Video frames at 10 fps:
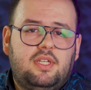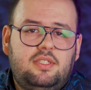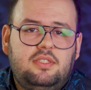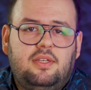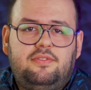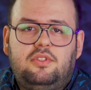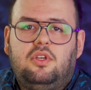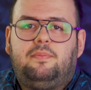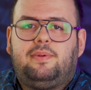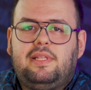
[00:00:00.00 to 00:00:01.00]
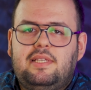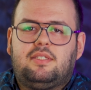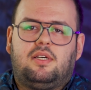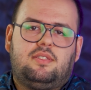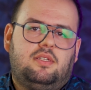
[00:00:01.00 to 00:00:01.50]
starting the video,
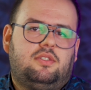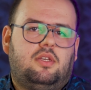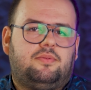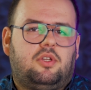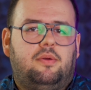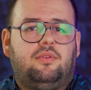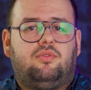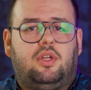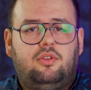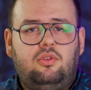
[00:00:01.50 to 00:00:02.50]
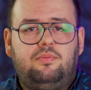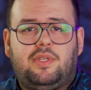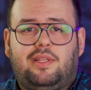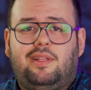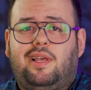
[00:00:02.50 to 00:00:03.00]
please consider subscribing to our YouTube
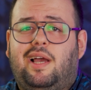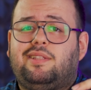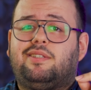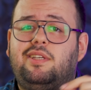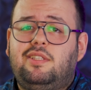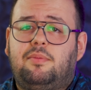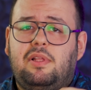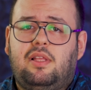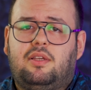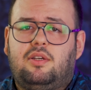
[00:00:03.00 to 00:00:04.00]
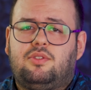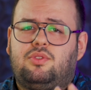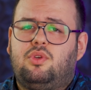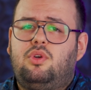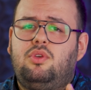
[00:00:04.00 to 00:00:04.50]
channel and ring the bell icon
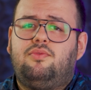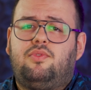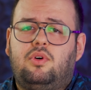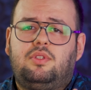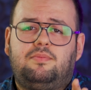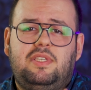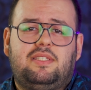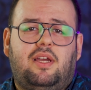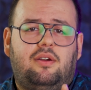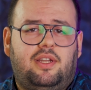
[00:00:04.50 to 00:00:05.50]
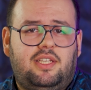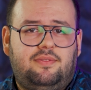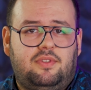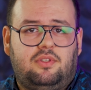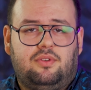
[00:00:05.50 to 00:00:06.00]
so you won't miss our
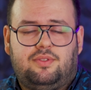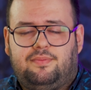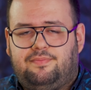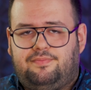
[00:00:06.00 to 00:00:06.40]
next videos.